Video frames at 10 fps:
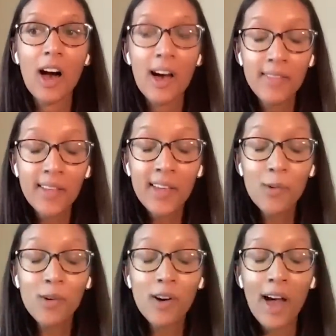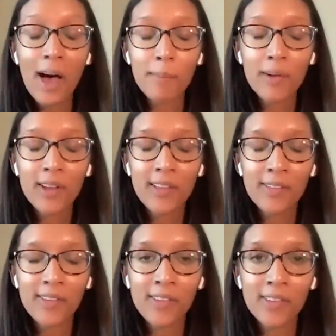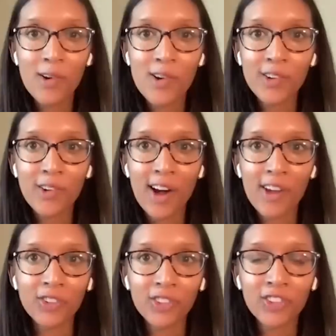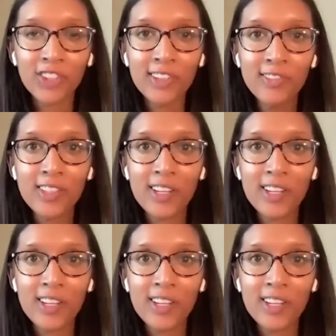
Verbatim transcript: I think it will happen. It's a slow and gradual shift.